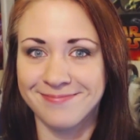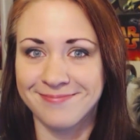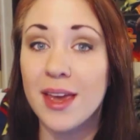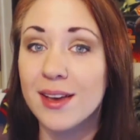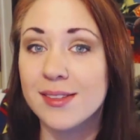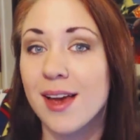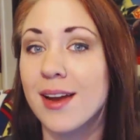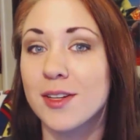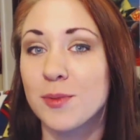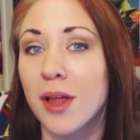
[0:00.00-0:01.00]
be
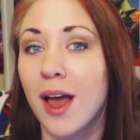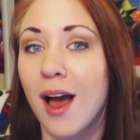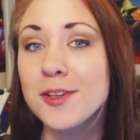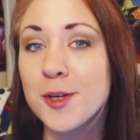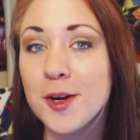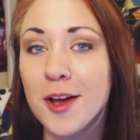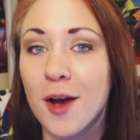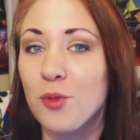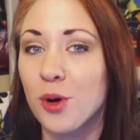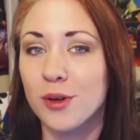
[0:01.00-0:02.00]
excited to play a hunter
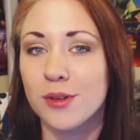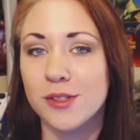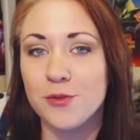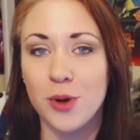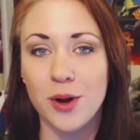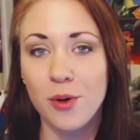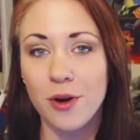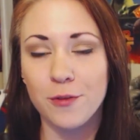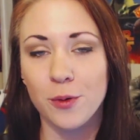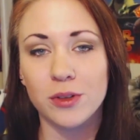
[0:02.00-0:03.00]
come Warlords of
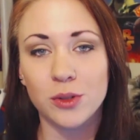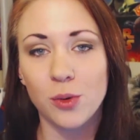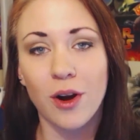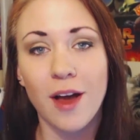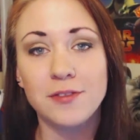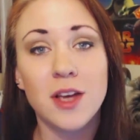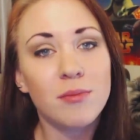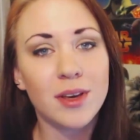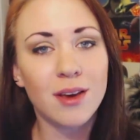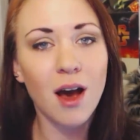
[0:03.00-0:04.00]
Draenor for World of Warcraft
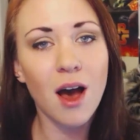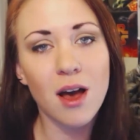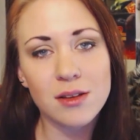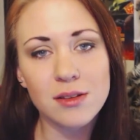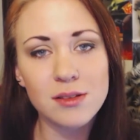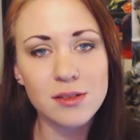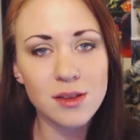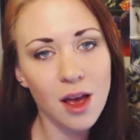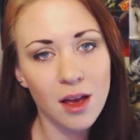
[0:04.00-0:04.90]
because